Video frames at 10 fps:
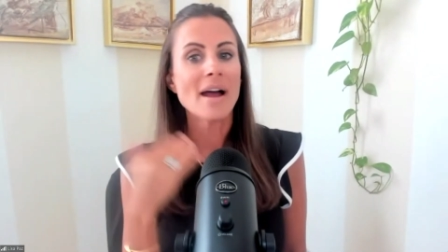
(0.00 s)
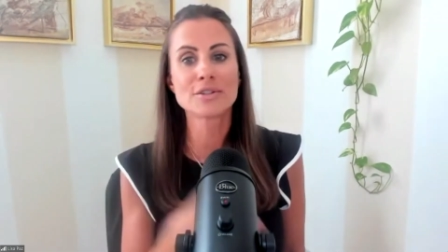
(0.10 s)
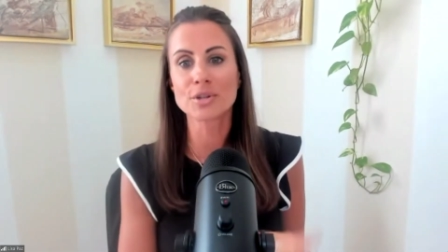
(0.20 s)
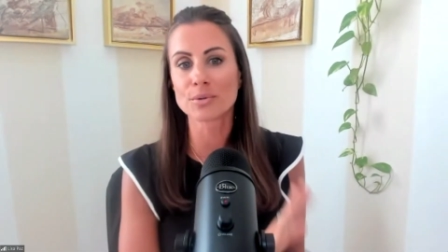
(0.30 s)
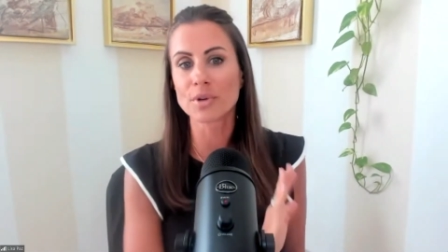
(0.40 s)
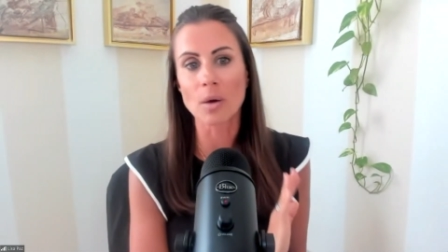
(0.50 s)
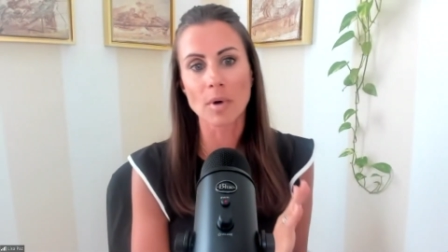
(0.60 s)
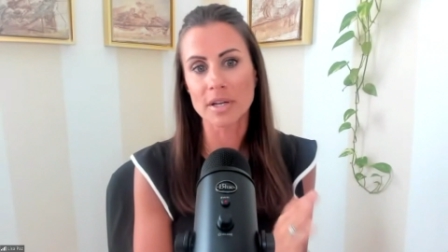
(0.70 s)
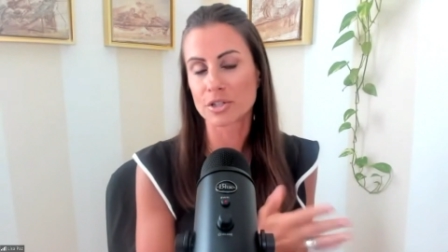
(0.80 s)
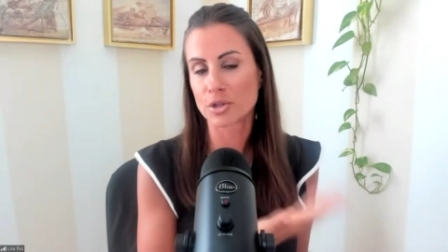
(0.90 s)
and so not
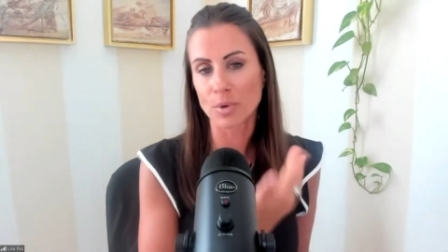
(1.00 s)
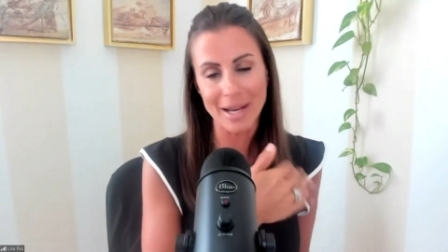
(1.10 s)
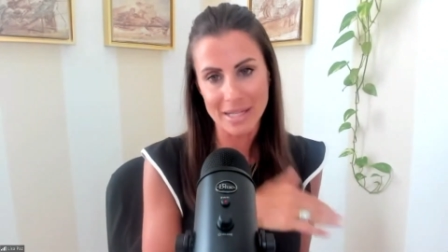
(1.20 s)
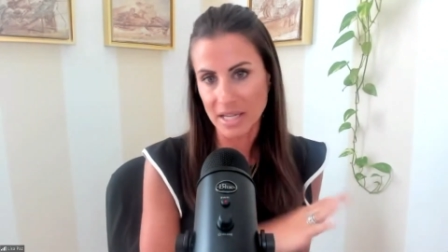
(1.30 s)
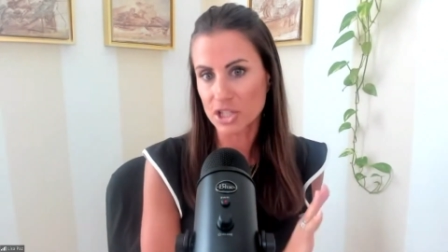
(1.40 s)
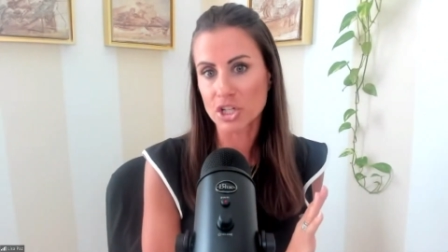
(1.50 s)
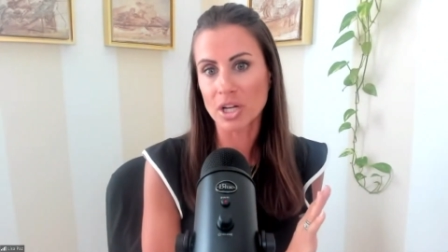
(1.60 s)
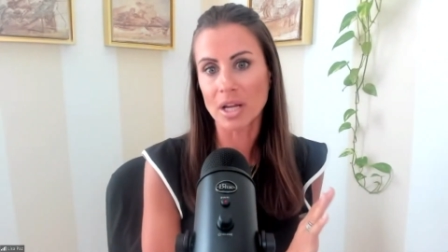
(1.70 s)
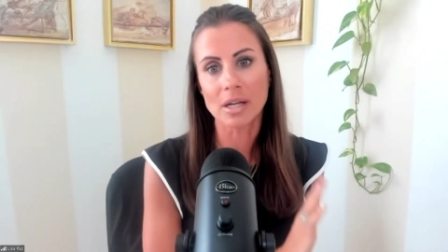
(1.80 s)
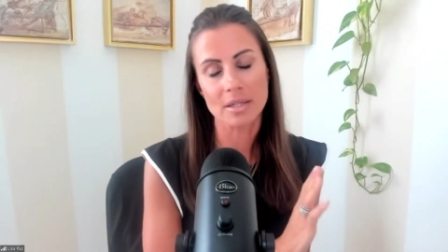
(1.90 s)
wanting to
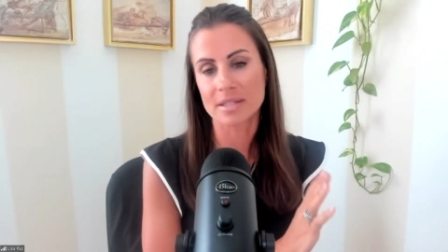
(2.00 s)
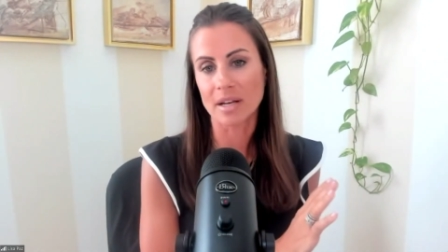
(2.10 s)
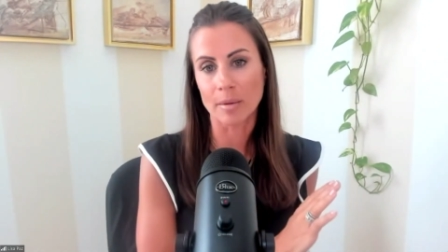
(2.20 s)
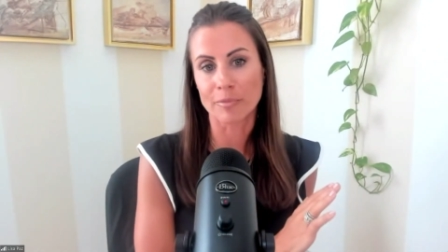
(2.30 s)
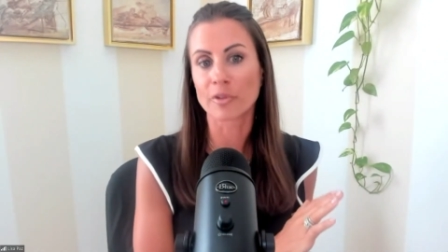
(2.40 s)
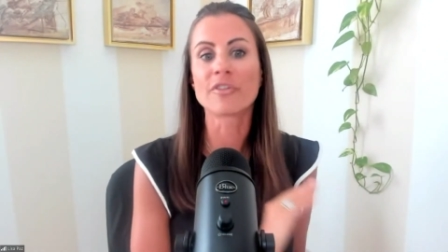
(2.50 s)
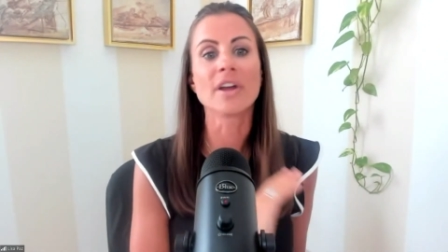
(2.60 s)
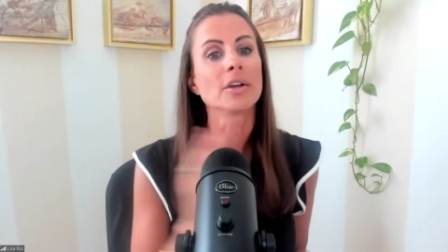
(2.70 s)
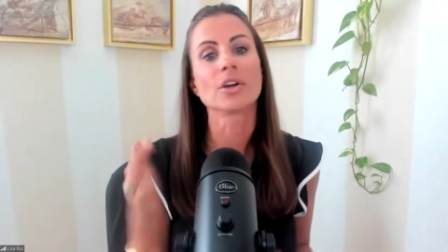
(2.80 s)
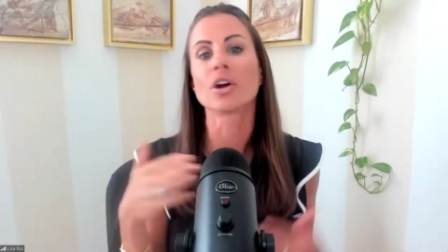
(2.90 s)
initiate and set up for
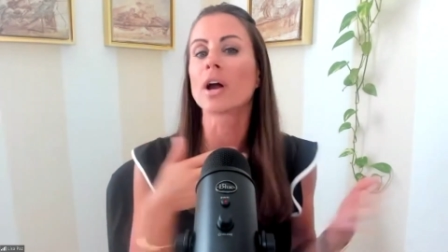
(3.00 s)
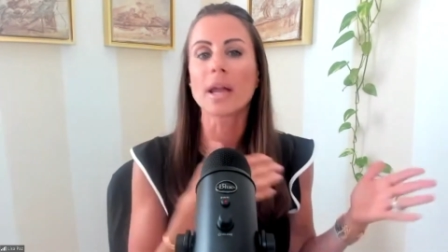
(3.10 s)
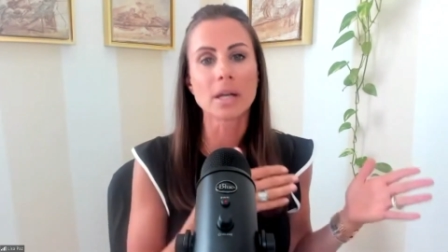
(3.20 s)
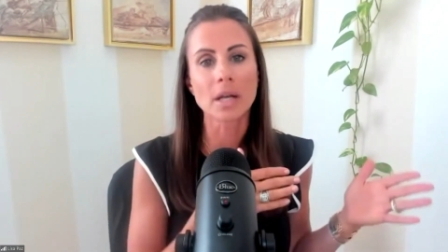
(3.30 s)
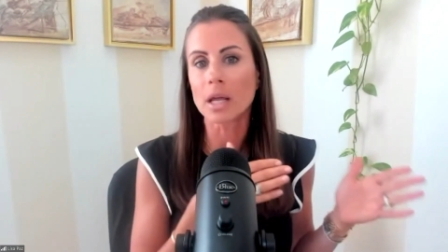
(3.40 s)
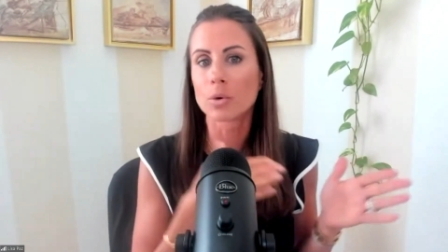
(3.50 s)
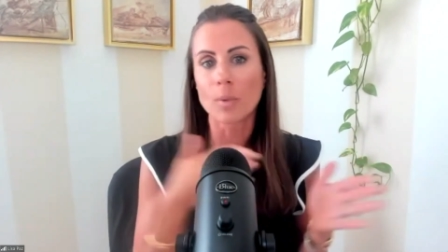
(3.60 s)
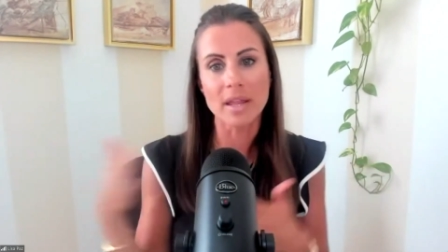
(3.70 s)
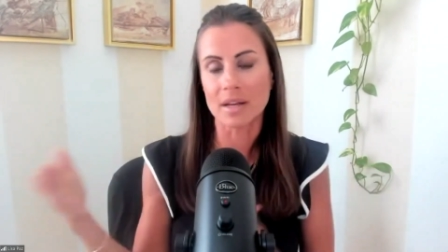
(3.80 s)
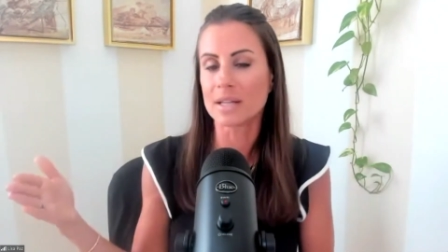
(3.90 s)
failure in a
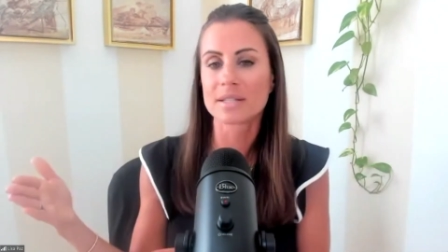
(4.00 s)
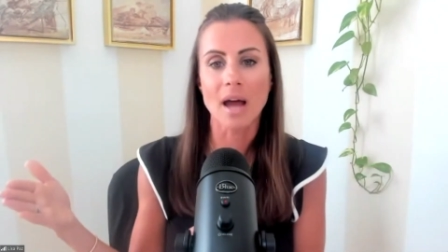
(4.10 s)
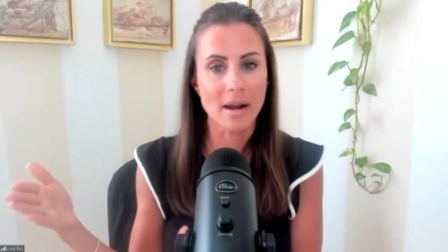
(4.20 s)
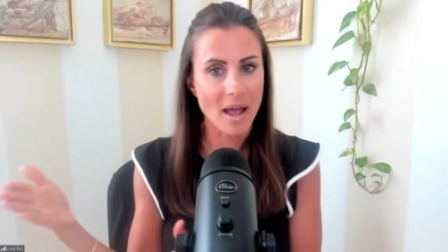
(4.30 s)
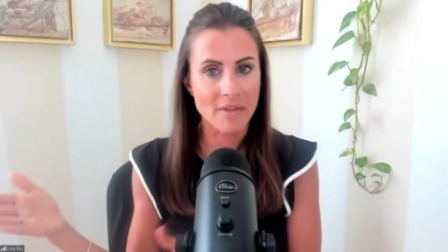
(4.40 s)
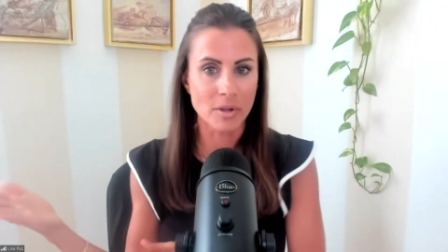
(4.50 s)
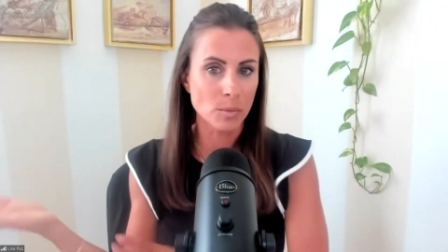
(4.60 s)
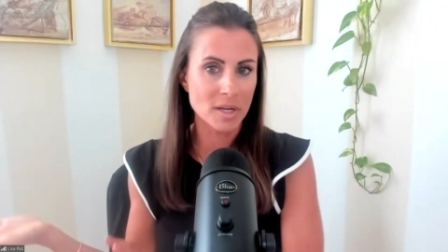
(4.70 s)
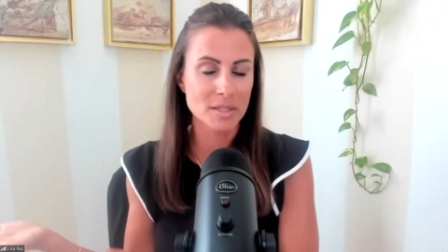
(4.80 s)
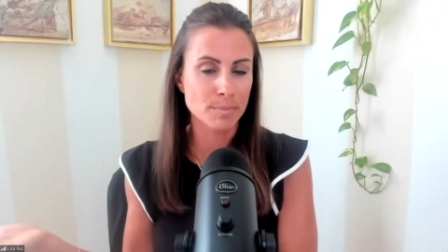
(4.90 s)
way that he's not having
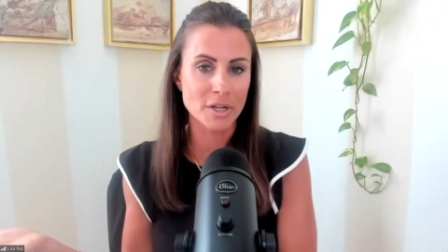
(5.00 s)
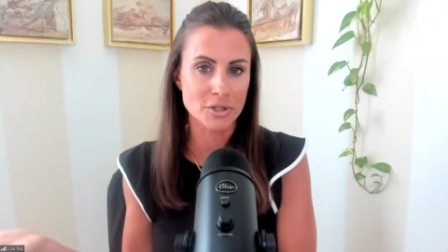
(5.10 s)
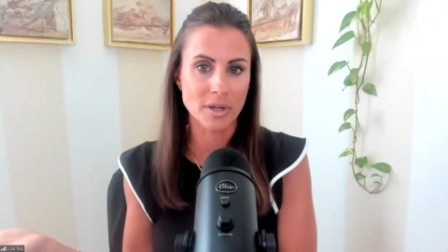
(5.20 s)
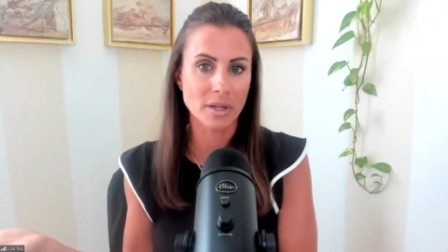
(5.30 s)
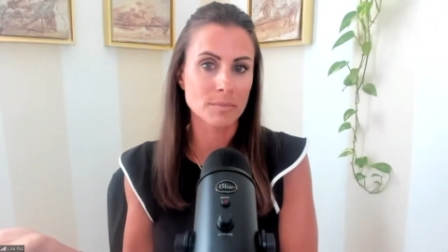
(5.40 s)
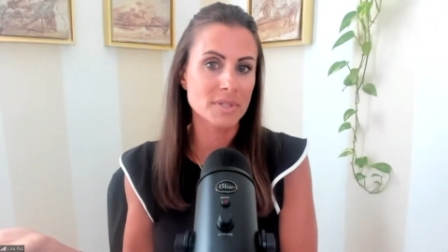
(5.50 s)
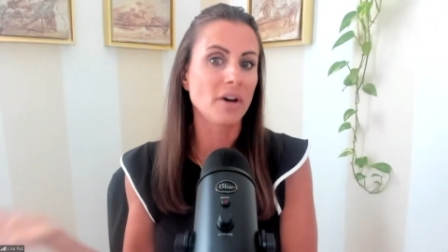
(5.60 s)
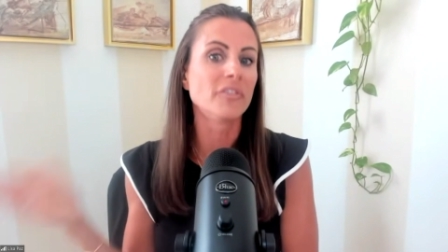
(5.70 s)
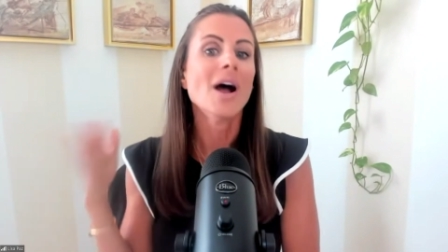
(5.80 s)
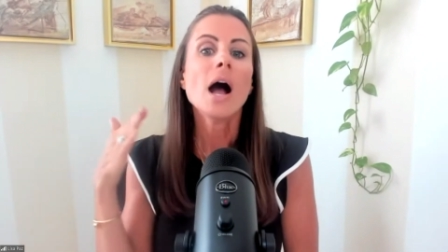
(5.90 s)
when he's pleasuring
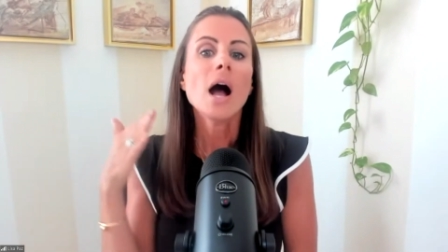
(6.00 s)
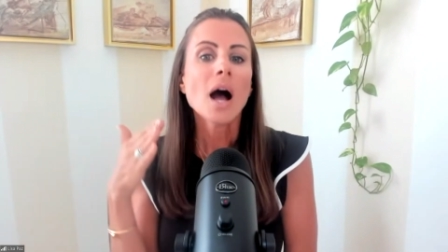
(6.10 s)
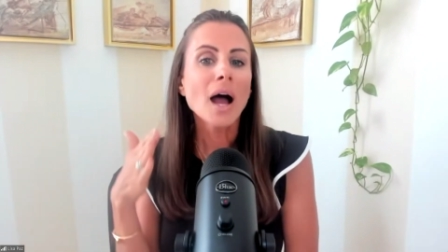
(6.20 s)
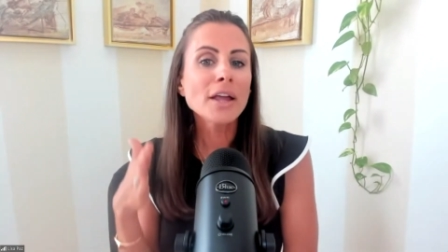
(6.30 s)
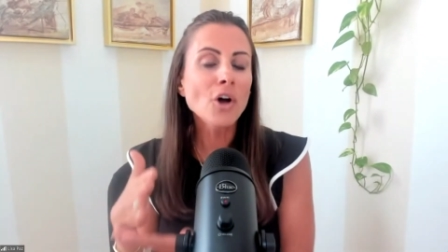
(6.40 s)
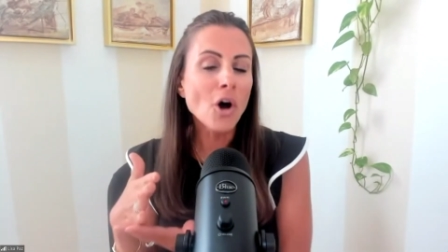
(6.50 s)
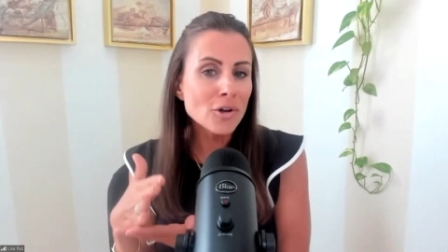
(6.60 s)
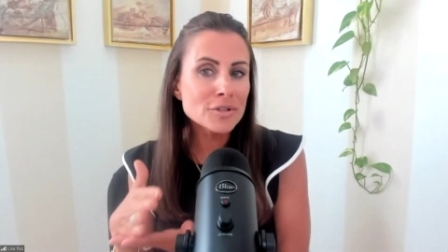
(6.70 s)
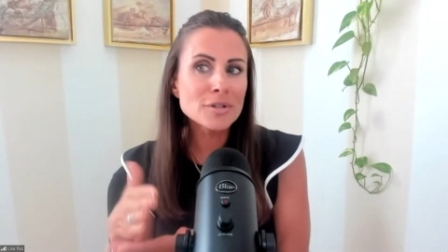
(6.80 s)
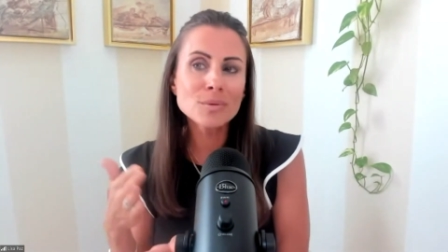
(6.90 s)
himself. I
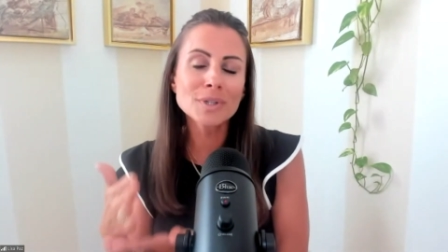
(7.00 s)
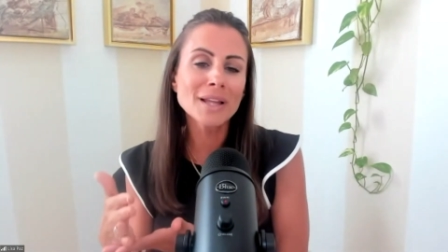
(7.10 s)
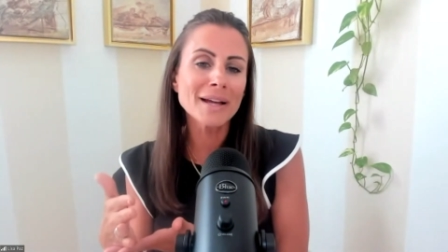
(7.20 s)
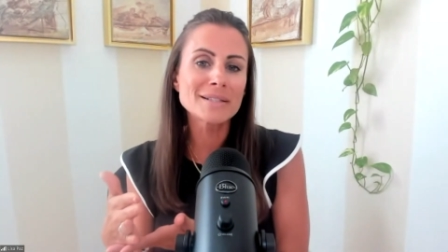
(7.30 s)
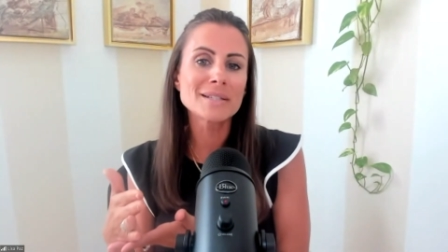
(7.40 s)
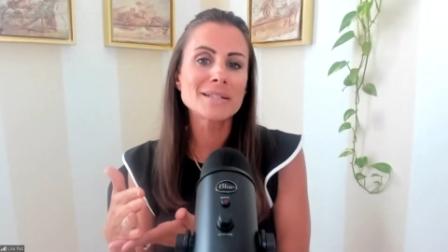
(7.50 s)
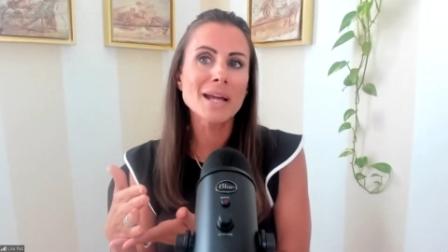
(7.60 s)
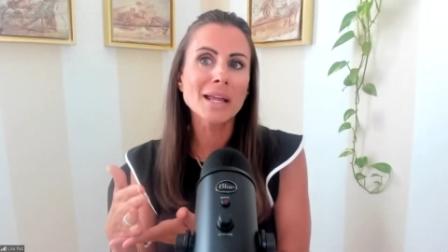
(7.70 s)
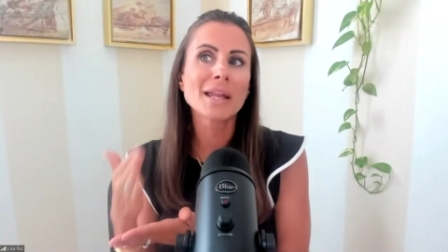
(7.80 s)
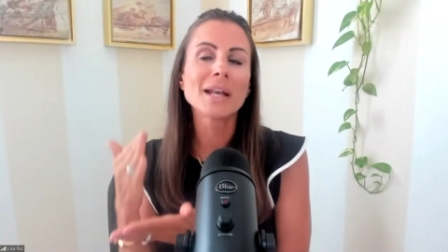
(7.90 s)
also would like to
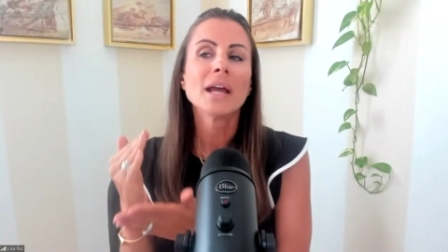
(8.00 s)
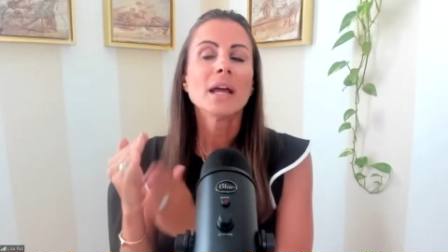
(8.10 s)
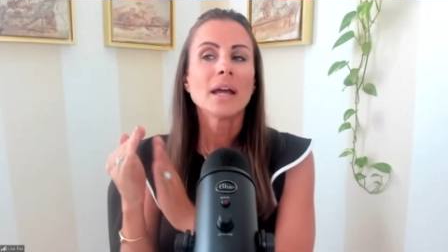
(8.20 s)
say that